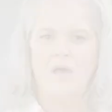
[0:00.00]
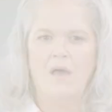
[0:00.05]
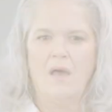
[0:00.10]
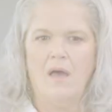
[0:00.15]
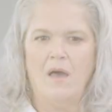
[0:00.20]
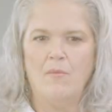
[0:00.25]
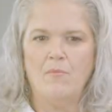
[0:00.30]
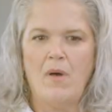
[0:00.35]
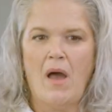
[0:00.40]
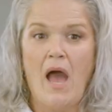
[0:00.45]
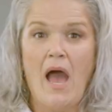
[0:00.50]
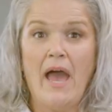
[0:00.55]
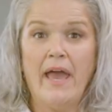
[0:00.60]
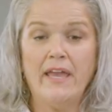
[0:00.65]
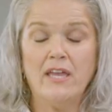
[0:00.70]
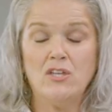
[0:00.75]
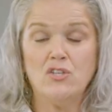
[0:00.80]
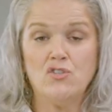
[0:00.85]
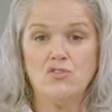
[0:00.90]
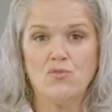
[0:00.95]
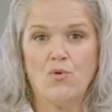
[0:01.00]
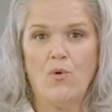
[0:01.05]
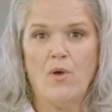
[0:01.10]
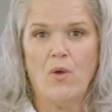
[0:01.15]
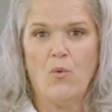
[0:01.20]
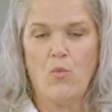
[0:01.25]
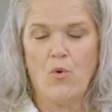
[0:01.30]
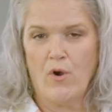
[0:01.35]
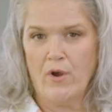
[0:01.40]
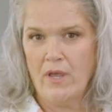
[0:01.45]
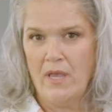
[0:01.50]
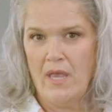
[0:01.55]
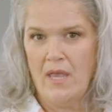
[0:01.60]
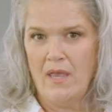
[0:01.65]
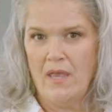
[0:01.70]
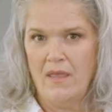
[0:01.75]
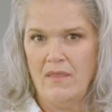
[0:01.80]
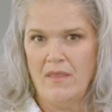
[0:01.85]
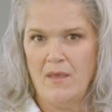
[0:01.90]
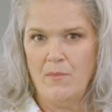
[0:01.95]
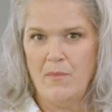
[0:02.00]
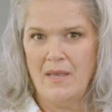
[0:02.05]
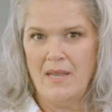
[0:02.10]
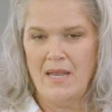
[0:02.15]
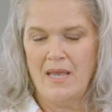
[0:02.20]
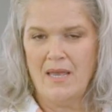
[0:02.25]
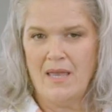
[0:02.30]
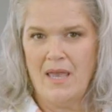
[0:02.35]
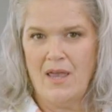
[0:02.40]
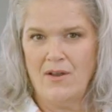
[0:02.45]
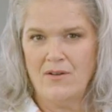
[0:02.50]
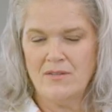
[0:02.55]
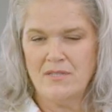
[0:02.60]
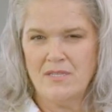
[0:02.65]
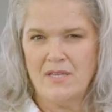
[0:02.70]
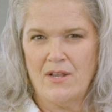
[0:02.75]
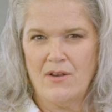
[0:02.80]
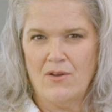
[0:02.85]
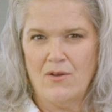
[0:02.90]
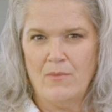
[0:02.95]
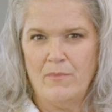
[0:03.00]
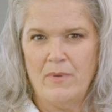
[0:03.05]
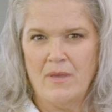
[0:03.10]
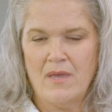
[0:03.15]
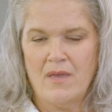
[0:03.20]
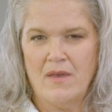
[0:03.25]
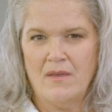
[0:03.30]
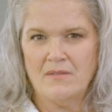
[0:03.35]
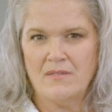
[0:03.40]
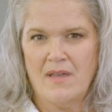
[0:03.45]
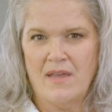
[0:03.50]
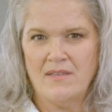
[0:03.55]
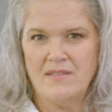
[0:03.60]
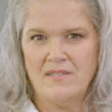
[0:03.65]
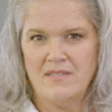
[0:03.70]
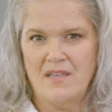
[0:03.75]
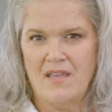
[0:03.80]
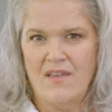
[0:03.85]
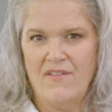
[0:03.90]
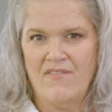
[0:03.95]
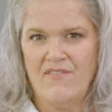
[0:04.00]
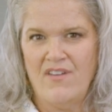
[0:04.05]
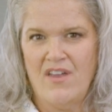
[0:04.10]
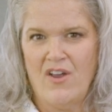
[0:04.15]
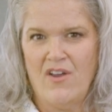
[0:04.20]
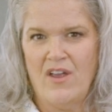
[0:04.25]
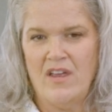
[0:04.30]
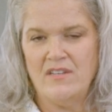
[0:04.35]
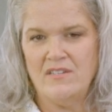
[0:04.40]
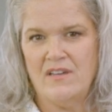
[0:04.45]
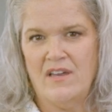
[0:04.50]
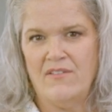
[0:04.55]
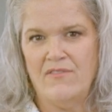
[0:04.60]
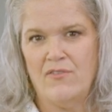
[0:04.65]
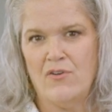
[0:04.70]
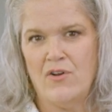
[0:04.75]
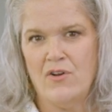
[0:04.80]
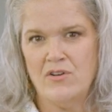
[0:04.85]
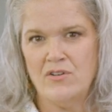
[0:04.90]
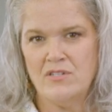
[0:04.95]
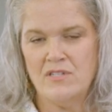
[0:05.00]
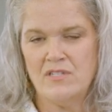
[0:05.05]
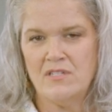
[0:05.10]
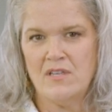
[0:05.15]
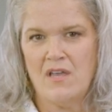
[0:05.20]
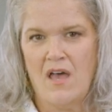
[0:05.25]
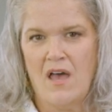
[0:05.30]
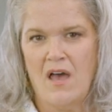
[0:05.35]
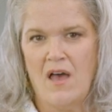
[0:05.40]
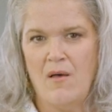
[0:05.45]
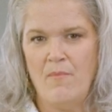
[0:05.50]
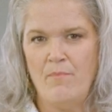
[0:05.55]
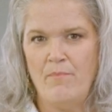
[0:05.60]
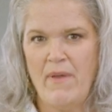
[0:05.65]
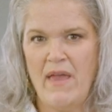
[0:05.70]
Um, I enjoy working in the immediate care center because I see a very diverse um,